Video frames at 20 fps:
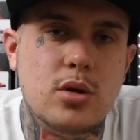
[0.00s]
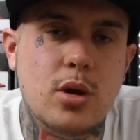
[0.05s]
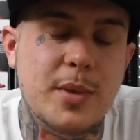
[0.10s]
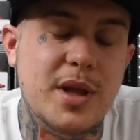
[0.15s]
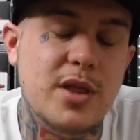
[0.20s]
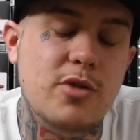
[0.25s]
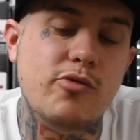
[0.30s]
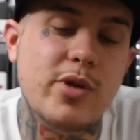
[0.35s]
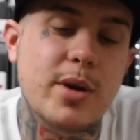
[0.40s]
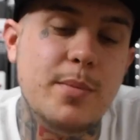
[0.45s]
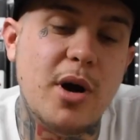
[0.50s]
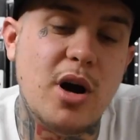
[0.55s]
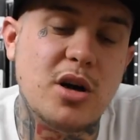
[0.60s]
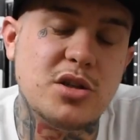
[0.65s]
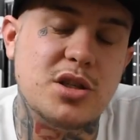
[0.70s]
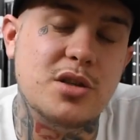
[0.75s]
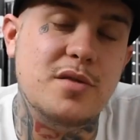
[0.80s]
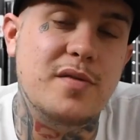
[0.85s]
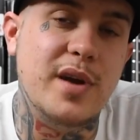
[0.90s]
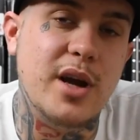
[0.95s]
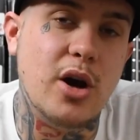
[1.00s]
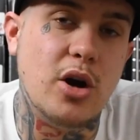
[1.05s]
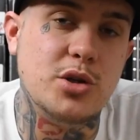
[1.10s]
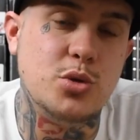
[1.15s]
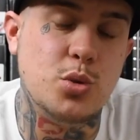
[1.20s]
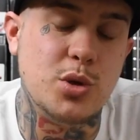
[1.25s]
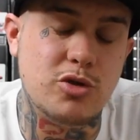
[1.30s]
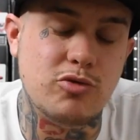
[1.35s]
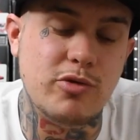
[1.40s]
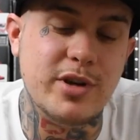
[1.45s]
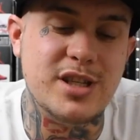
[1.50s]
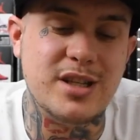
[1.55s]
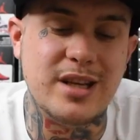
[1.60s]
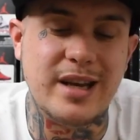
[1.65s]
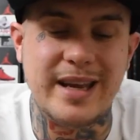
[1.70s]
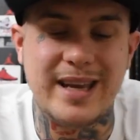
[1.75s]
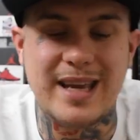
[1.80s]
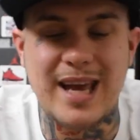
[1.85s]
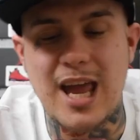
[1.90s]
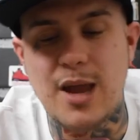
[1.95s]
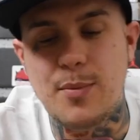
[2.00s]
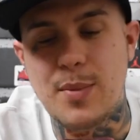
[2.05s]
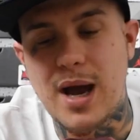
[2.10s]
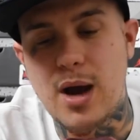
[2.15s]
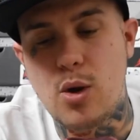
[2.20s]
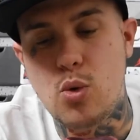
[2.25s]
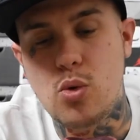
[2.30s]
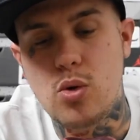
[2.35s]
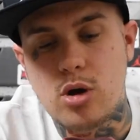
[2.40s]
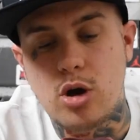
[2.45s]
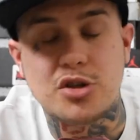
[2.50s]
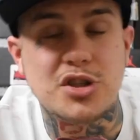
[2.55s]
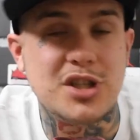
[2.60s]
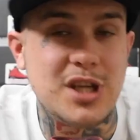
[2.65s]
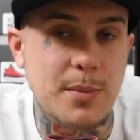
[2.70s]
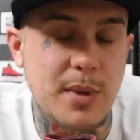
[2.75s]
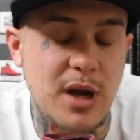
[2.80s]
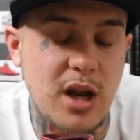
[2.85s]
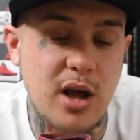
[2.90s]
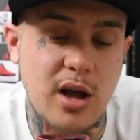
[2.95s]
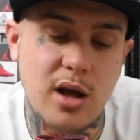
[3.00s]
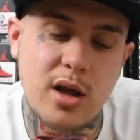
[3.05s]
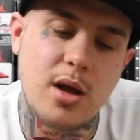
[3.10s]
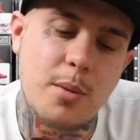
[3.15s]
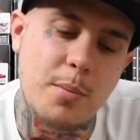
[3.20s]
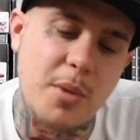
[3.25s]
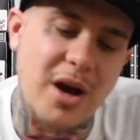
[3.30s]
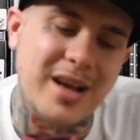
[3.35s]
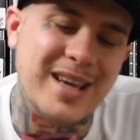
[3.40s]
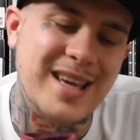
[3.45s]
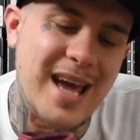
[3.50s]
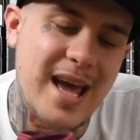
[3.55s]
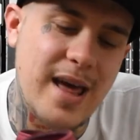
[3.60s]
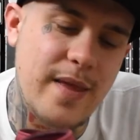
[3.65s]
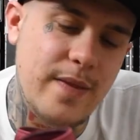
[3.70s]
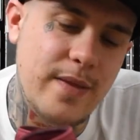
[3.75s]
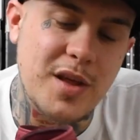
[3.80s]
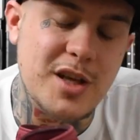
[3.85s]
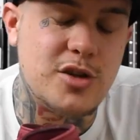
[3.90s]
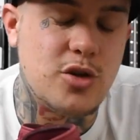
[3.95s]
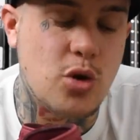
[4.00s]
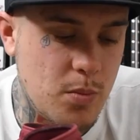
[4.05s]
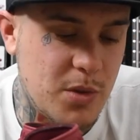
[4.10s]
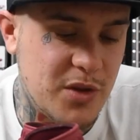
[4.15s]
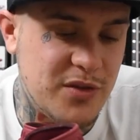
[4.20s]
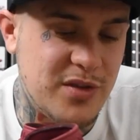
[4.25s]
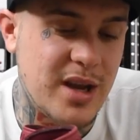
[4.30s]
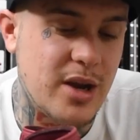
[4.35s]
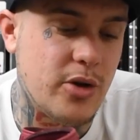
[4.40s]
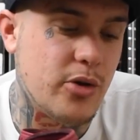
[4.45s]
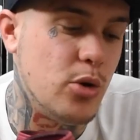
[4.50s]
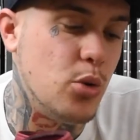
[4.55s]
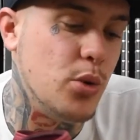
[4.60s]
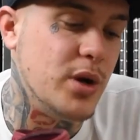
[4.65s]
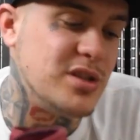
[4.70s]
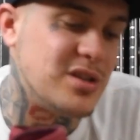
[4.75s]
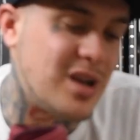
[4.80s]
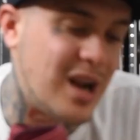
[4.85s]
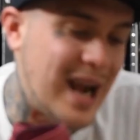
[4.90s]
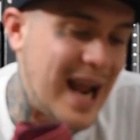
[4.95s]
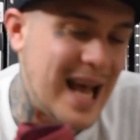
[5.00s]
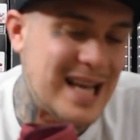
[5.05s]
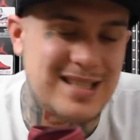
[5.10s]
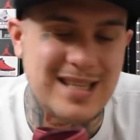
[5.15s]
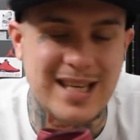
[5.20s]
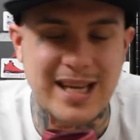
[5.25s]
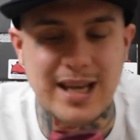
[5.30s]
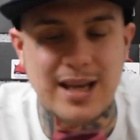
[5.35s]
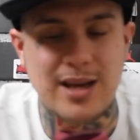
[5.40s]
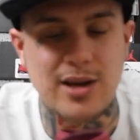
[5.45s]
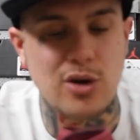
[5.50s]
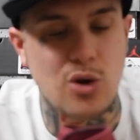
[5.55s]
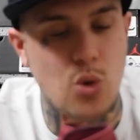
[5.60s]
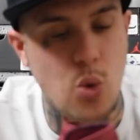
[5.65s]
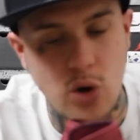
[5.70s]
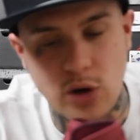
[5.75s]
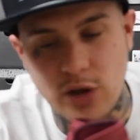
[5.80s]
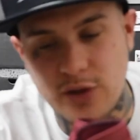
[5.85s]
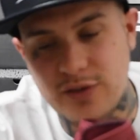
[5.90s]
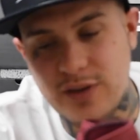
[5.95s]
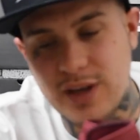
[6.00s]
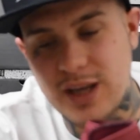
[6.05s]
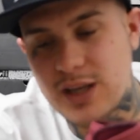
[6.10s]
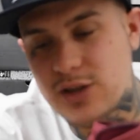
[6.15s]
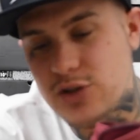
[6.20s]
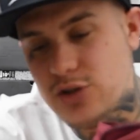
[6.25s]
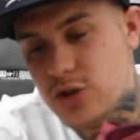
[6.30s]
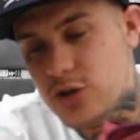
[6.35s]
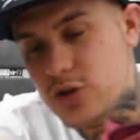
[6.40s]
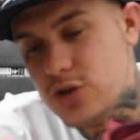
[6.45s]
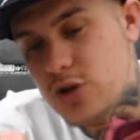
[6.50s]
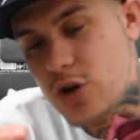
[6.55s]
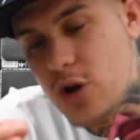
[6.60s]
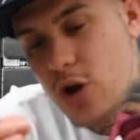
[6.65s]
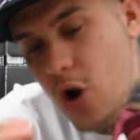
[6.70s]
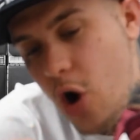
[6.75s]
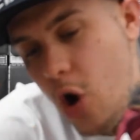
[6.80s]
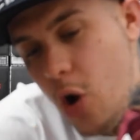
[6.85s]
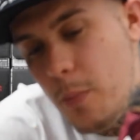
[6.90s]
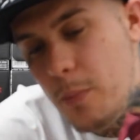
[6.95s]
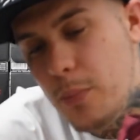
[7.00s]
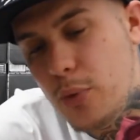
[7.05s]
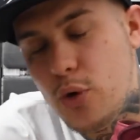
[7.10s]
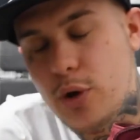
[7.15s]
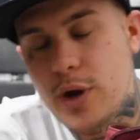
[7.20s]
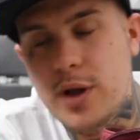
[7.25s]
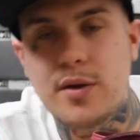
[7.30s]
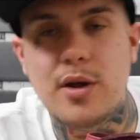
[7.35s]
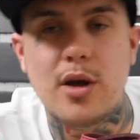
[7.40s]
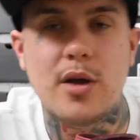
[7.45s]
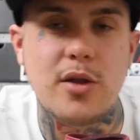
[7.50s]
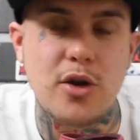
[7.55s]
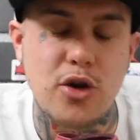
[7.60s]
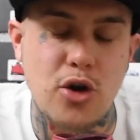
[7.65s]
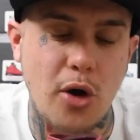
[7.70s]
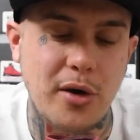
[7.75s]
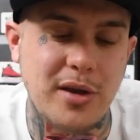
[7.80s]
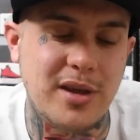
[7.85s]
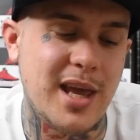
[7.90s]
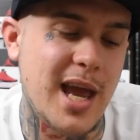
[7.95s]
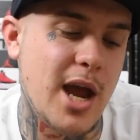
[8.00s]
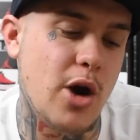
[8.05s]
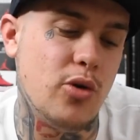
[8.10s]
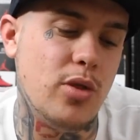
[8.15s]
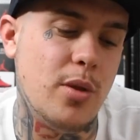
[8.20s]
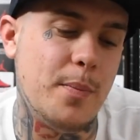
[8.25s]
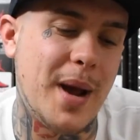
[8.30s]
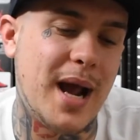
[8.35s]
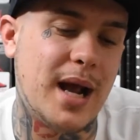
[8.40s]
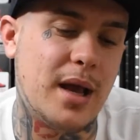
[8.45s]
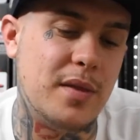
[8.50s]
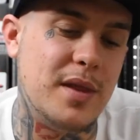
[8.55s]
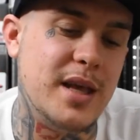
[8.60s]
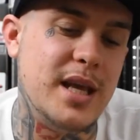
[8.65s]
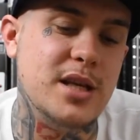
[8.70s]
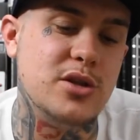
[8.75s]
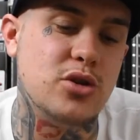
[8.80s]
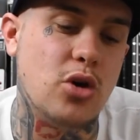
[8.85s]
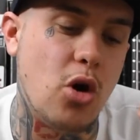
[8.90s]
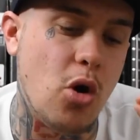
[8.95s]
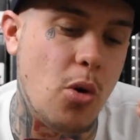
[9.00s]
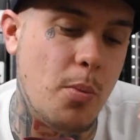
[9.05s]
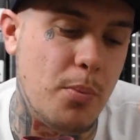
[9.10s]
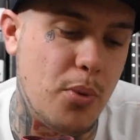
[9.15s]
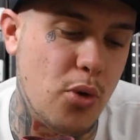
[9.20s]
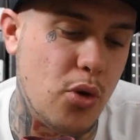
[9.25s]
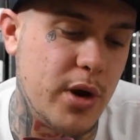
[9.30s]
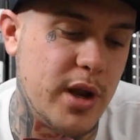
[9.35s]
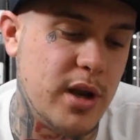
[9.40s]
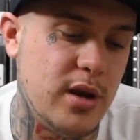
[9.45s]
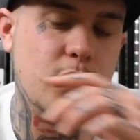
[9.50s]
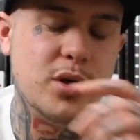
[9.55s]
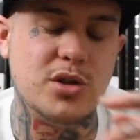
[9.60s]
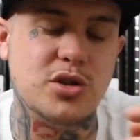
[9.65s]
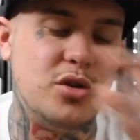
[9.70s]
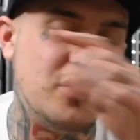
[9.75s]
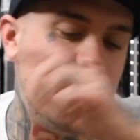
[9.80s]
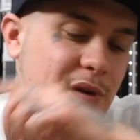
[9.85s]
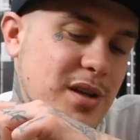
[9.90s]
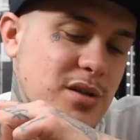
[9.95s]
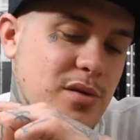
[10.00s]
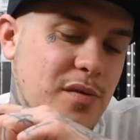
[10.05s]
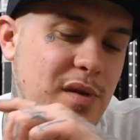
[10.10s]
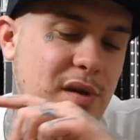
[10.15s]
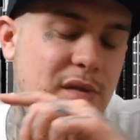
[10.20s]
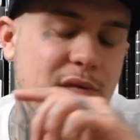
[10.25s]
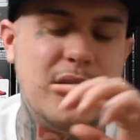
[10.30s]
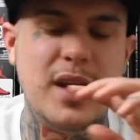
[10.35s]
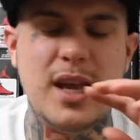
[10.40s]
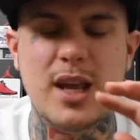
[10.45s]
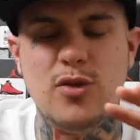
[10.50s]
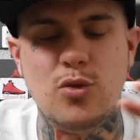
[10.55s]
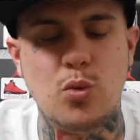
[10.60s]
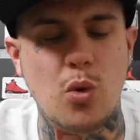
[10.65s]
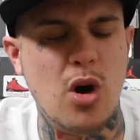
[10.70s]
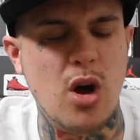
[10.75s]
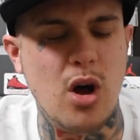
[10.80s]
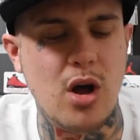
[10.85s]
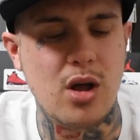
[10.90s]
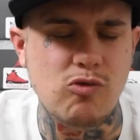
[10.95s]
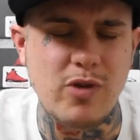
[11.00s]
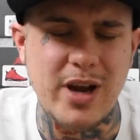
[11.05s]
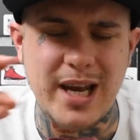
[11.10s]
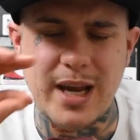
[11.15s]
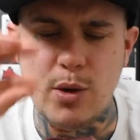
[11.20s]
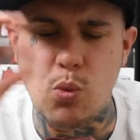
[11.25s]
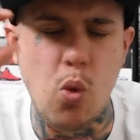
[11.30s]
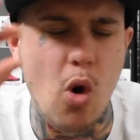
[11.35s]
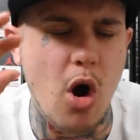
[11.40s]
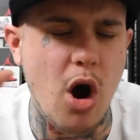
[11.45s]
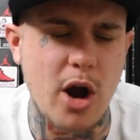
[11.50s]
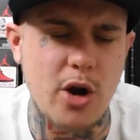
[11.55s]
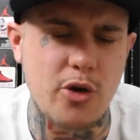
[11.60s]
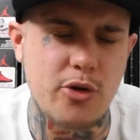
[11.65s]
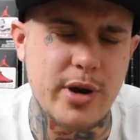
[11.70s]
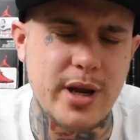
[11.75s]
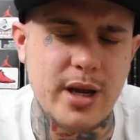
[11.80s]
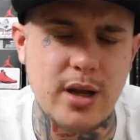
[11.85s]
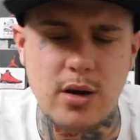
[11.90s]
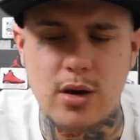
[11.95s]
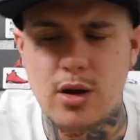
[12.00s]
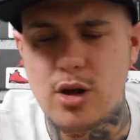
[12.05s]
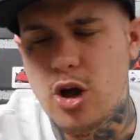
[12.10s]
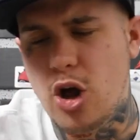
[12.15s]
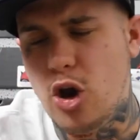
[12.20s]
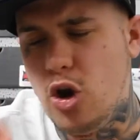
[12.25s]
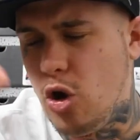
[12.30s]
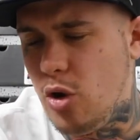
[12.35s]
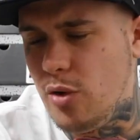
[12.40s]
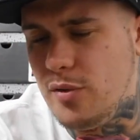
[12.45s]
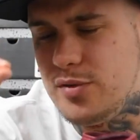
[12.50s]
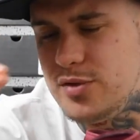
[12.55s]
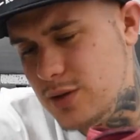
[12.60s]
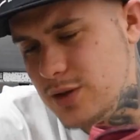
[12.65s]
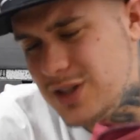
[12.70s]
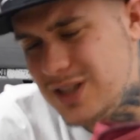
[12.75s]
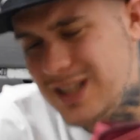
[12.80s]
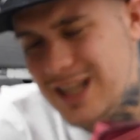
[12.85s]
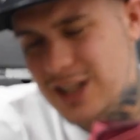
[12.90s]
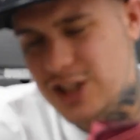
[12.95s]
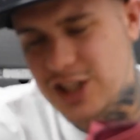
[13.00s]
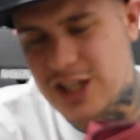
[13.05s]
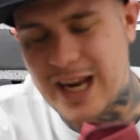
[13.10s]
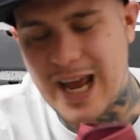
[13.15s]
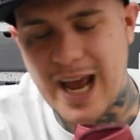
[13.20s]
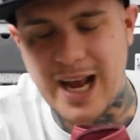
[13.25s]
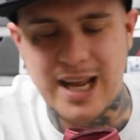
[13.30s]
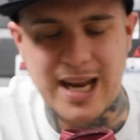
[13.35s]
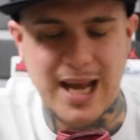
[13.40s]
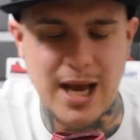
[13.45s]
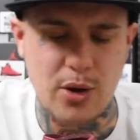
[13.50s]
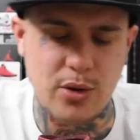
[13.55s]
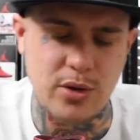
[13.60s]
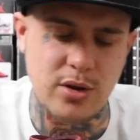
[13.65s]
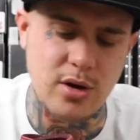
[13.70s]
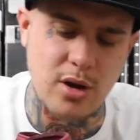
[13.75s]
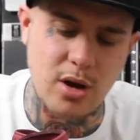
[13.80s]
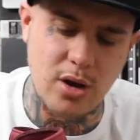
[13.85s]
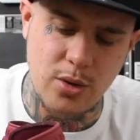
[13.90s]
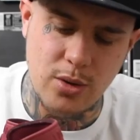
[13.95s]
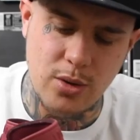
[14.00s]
I mean, the remastered VIs which recently came out are similar, but again, this material is classic. Quality is just on point. The Nike Air on the back of these are on point, whereas 2015s were really wiry and a lot of stitching hanging out, and you know,